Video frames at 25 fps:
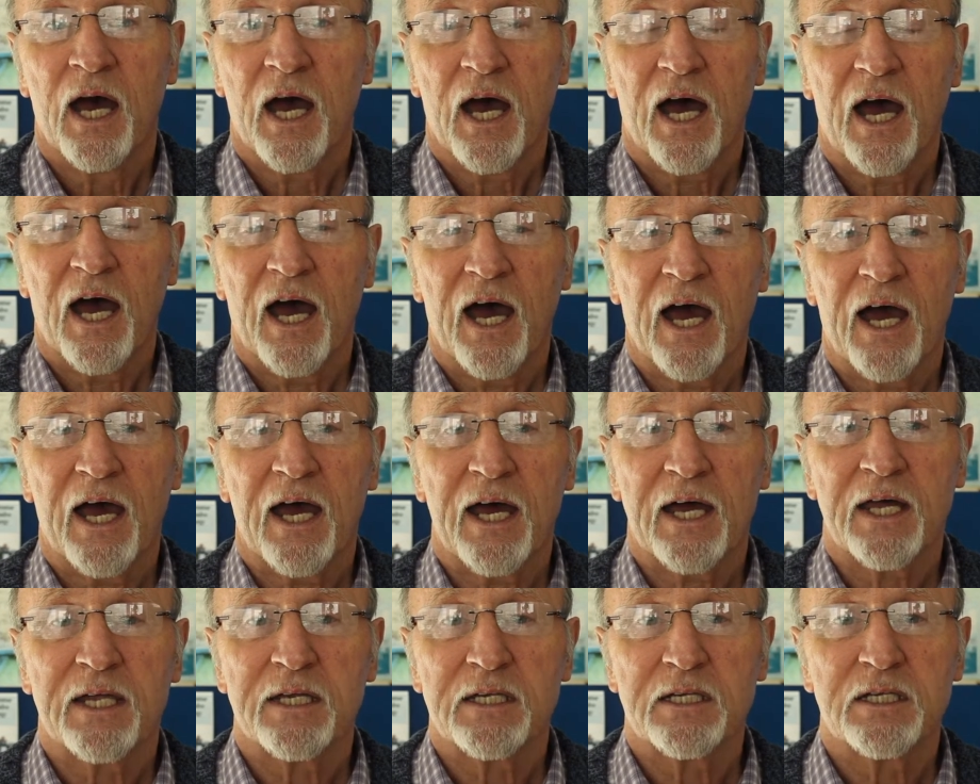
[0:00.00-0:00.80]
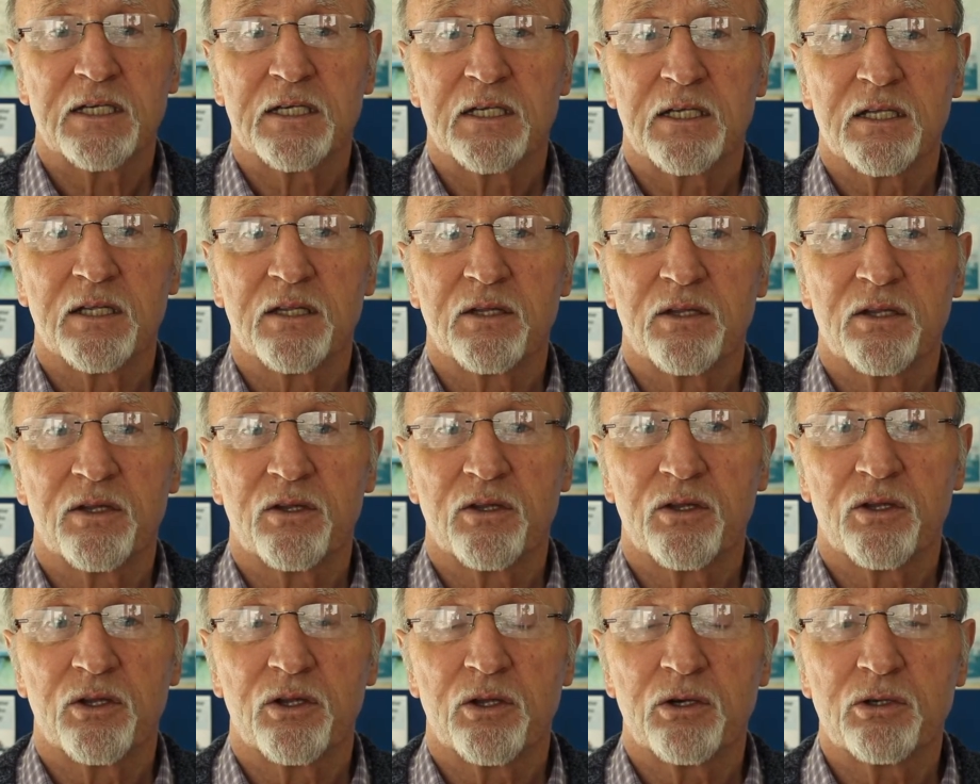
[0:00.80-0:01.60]
and
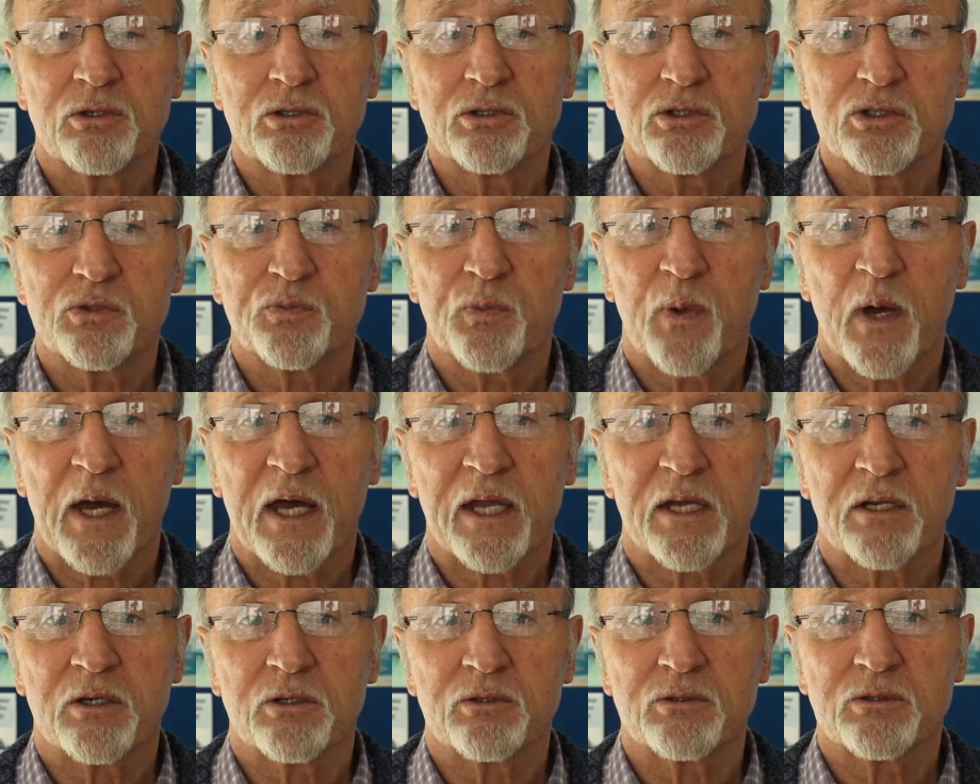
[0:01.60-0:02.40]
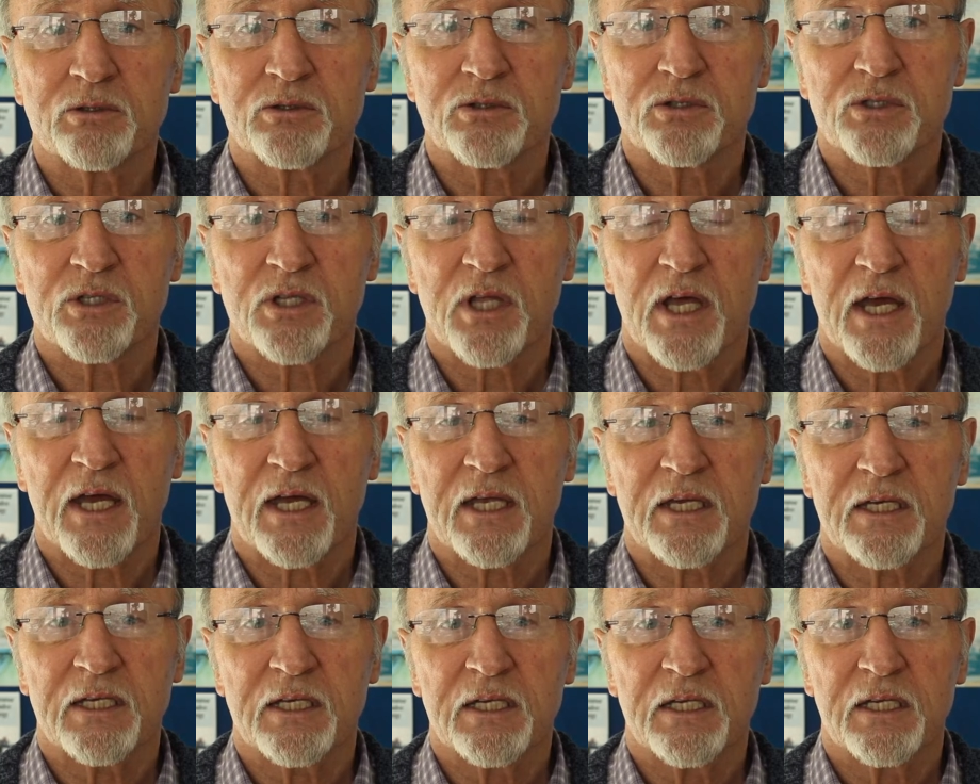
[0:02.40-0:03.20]
those panels
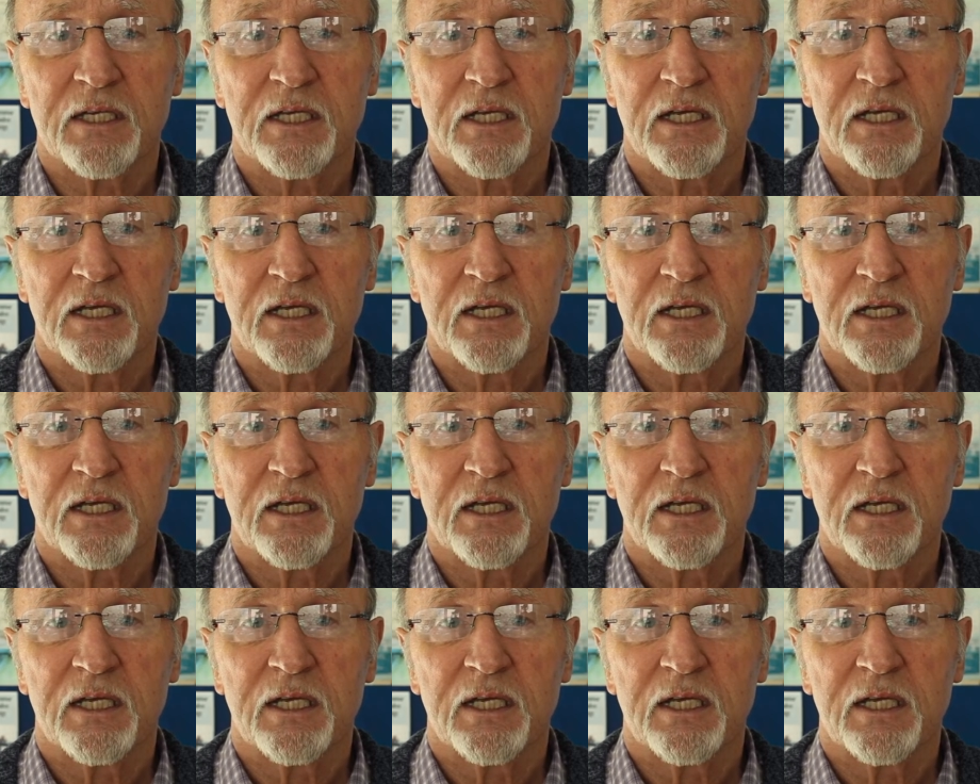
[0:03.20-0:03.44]
then